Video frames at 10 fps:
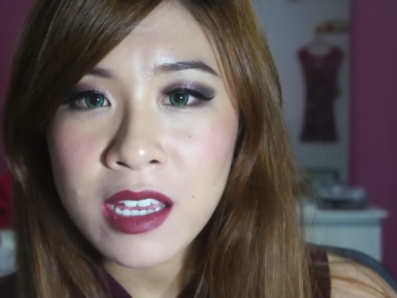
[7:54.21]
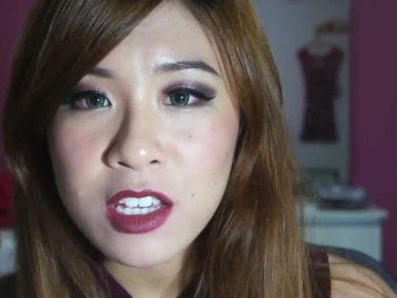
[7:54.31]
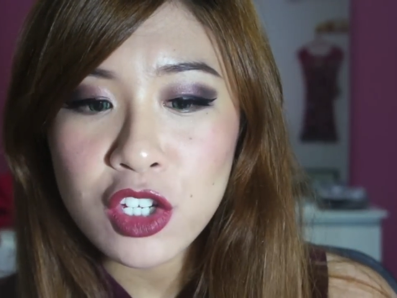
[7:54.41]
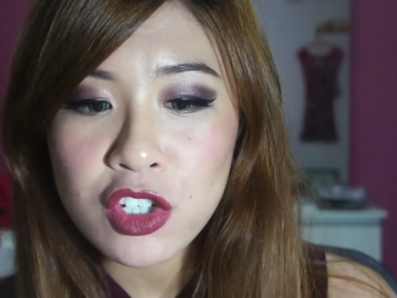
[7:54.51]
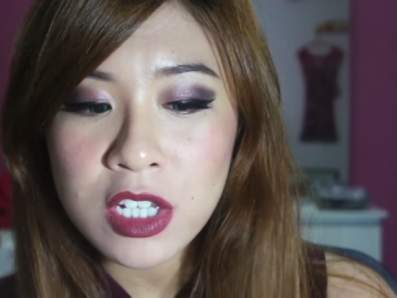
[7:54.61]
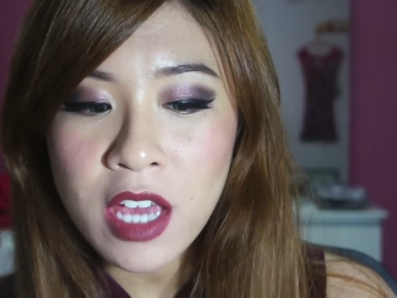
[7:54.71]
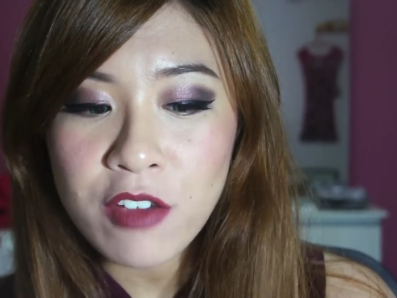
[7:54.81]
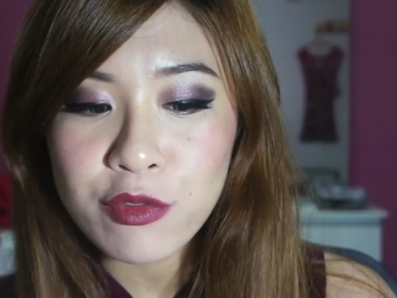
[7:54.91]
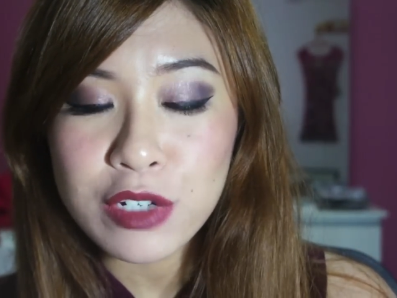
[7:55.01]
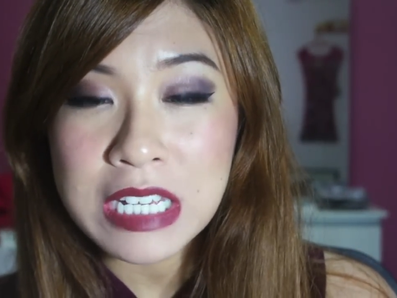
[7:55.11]
they usually
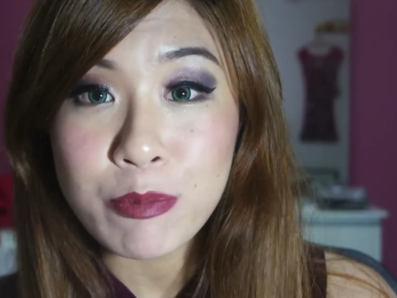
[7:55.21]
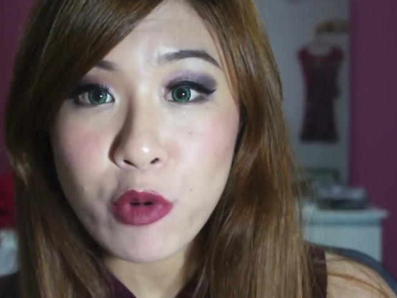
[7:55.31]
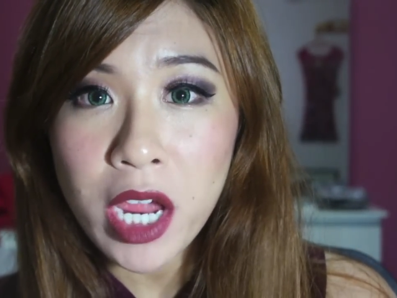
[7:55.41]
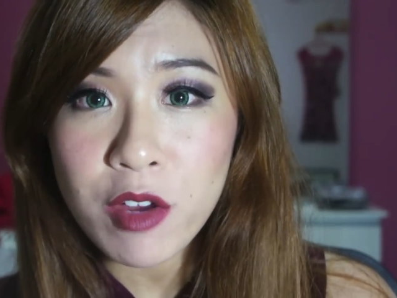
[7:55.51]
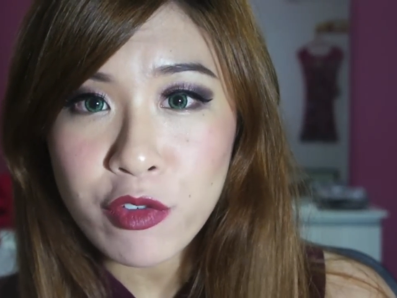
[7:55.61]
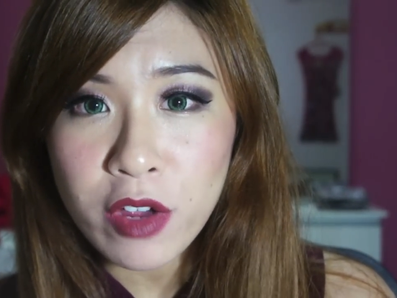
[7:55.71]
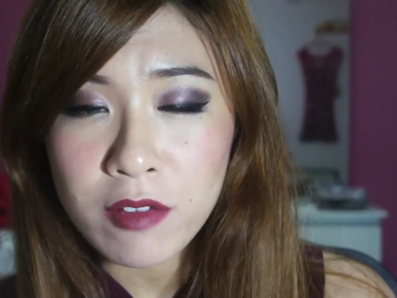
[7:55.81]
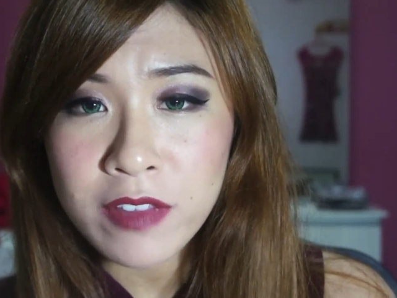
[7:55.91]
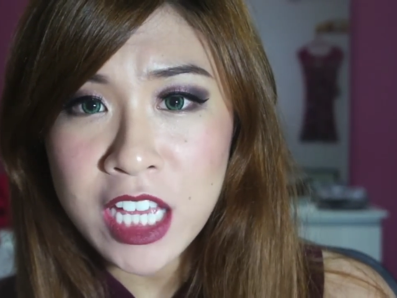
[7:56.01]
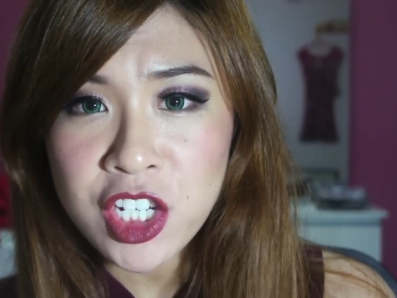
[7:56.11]
have really bright
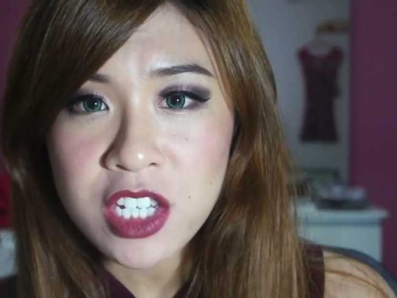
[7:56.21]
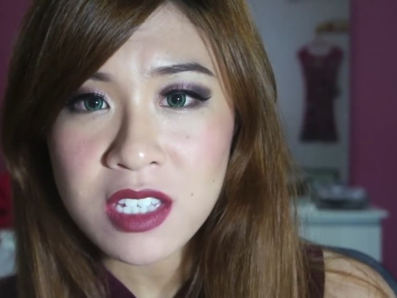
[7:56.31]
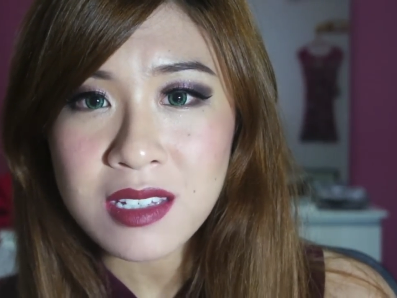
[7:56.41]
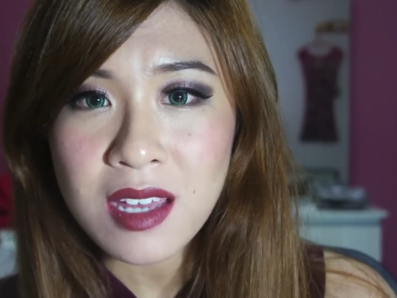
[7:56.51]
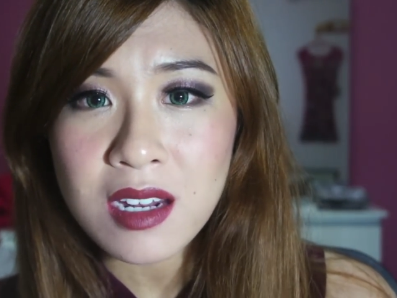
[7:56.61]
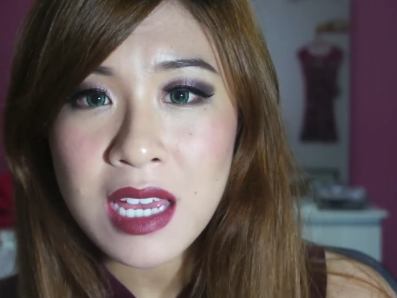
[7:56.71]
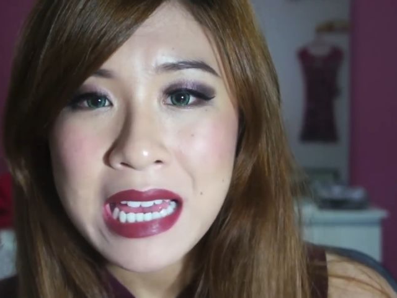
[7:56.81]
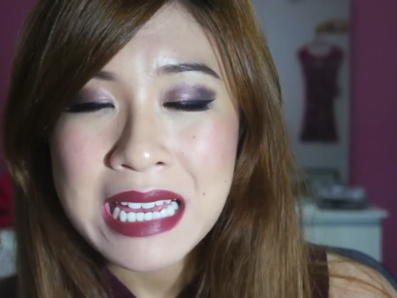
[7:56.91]
flashes that